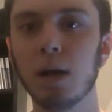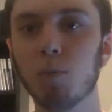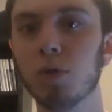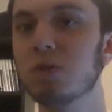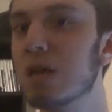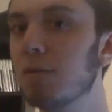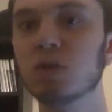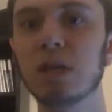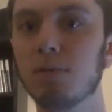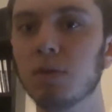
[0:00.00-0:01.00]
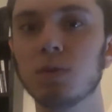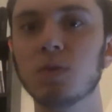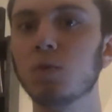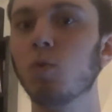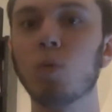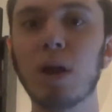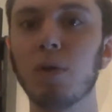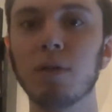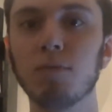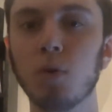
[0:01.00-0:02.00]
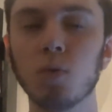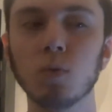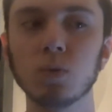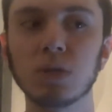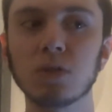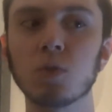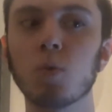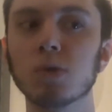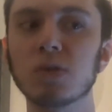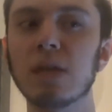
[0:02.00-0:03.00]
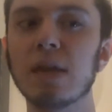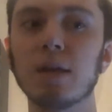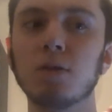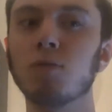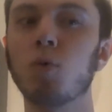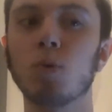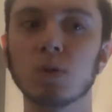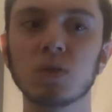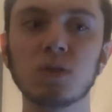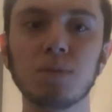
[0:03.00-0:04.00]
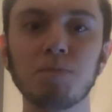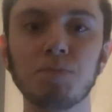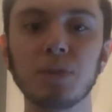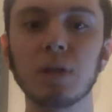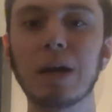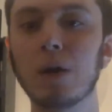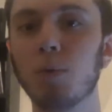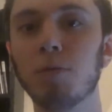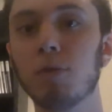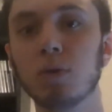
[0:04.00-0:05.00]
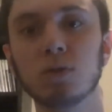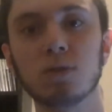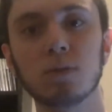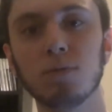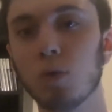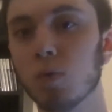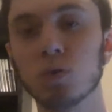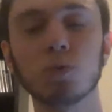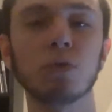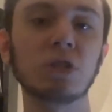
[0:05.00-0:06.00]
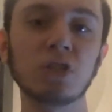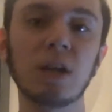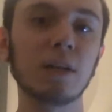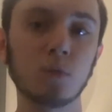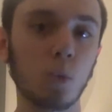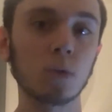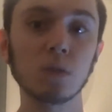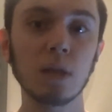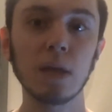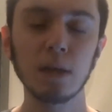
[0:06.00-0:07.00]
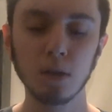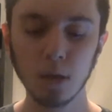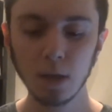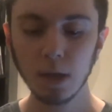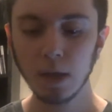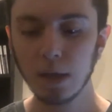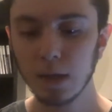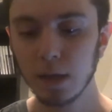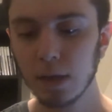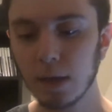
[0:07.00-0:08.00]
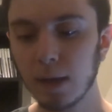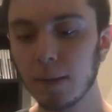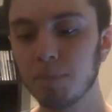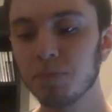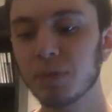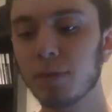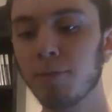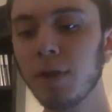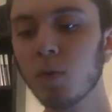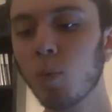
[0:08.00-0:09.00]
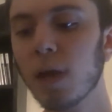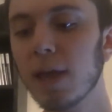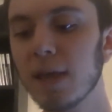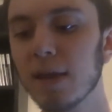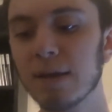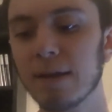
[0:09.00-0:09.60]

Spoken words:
with Dave Stevens' growling vocals, and towards the end, of course, Kyle Pavone's vocals really shine towards the end. Fade Away